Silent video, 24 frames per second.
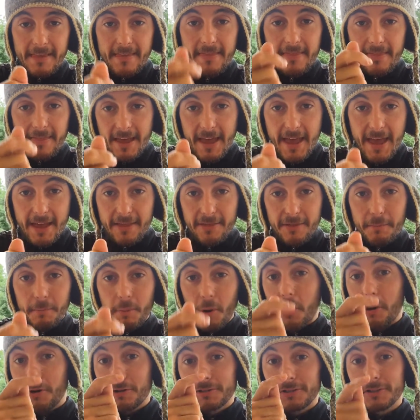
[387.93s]
then the
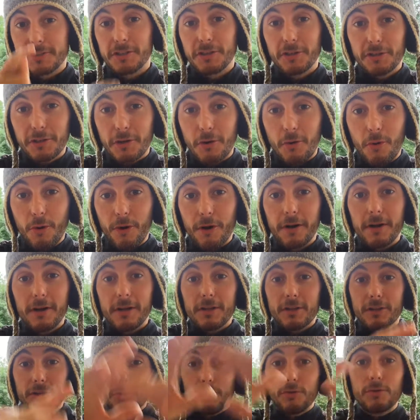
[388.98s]
ball is in your court.
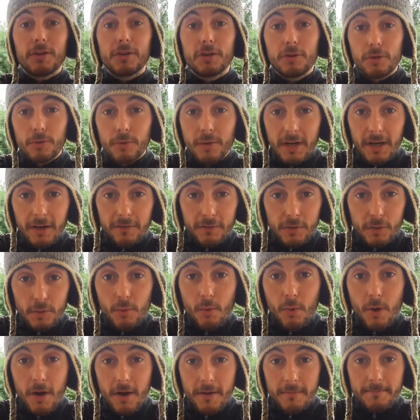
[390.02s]
You can do whatever you
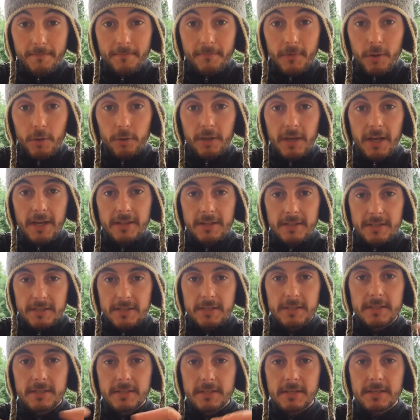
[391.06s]
want. Okay,
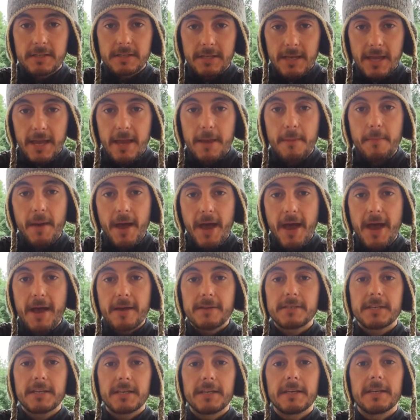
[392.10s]
this is the same
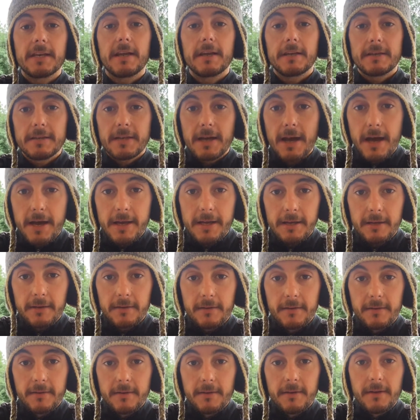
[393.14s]
as in dying.
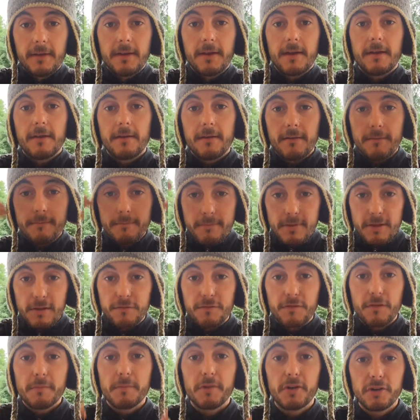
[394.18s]
Being
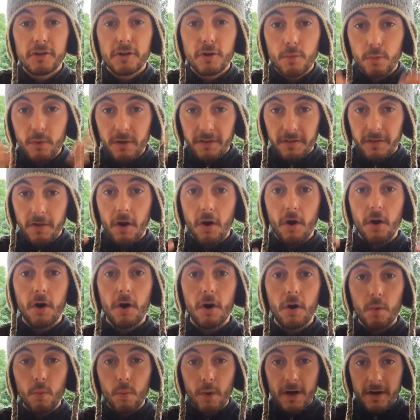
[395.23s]
familiar with our
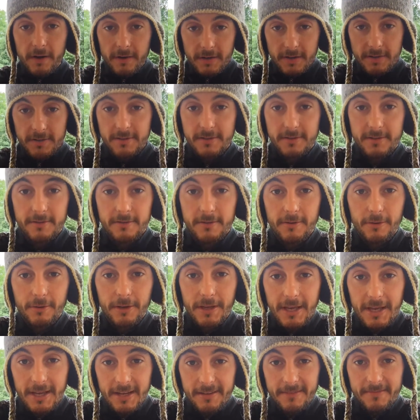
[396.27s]
awareness.
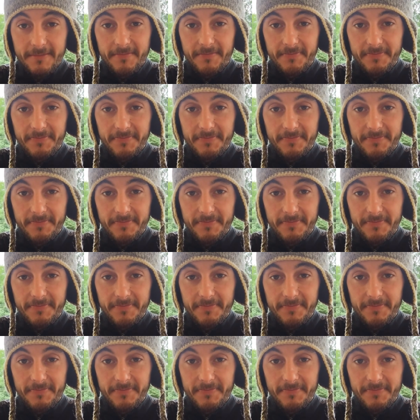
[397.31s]
Okay,